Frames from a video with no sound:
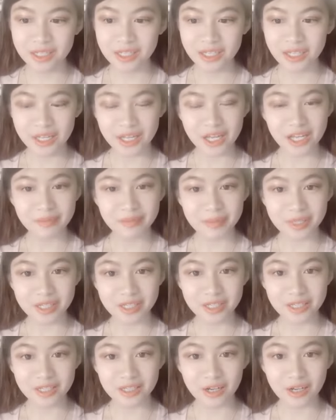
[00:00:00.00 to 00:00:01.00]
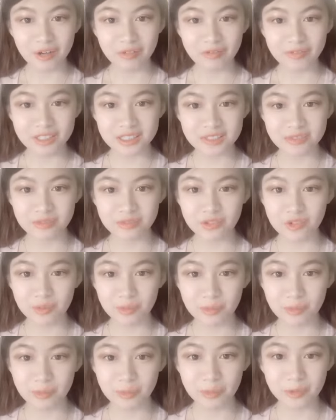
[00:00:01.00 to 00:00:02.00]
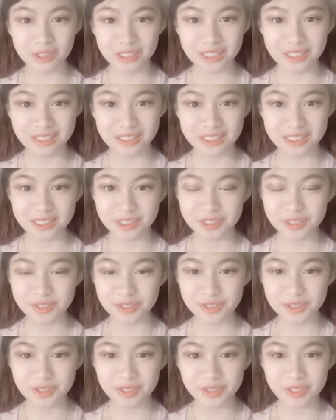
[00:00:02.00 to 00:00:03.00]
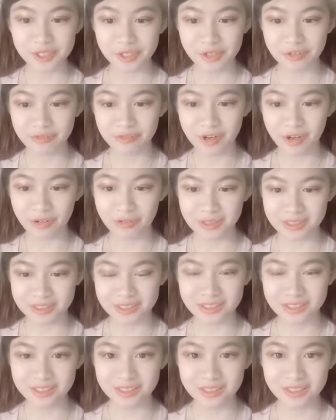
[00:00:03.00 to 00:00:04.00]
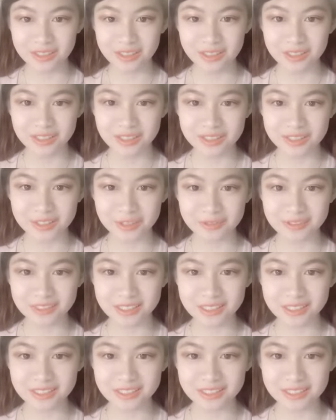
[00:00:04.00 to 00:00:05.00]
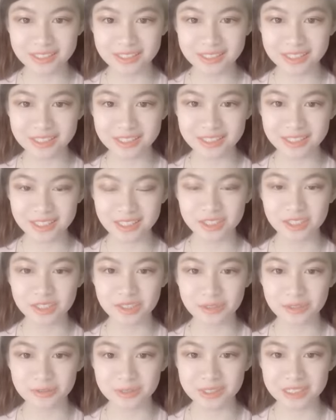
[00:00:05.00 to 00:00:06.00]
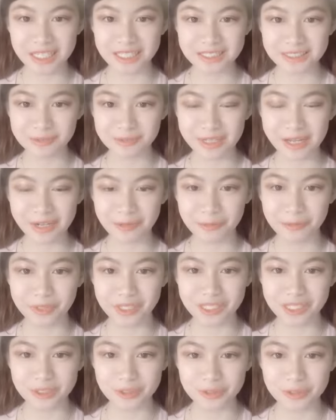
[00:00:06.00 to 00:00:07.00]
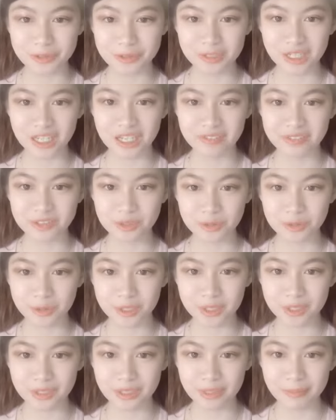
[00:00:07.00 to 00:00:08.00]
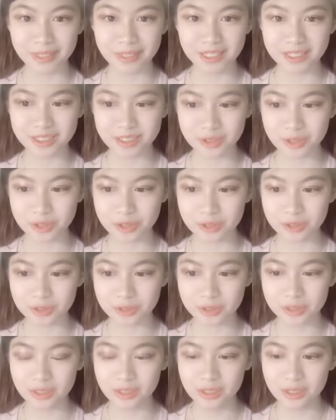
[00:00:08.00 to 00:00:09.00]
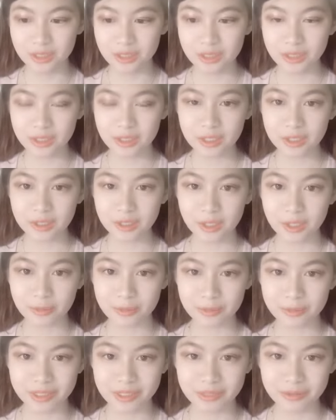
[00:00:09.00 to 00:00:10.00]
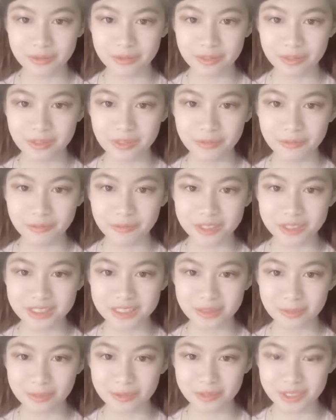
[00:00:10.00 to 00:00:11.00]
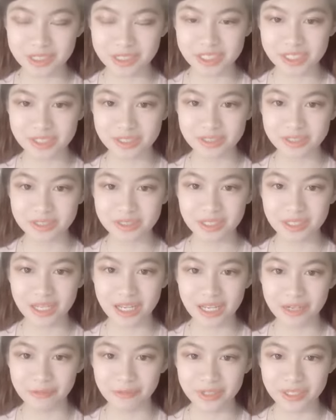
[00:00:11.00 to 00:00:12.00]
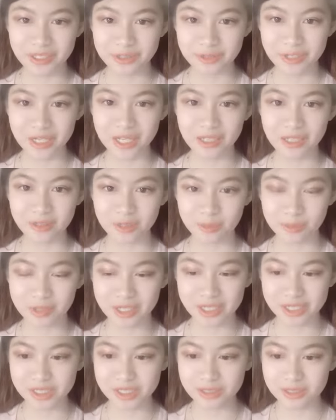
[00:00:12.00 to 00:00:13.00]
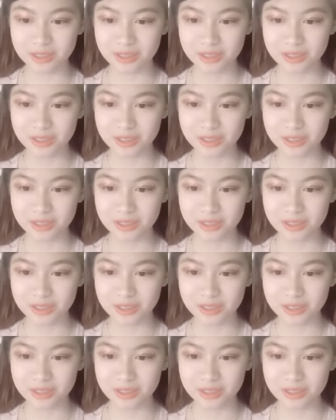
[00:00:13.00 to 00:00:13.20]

and be in the office for more than 12 hours. So this statistic shows us that we need to have strong ability to cooperate with the pressure, and we need to handle the pressure.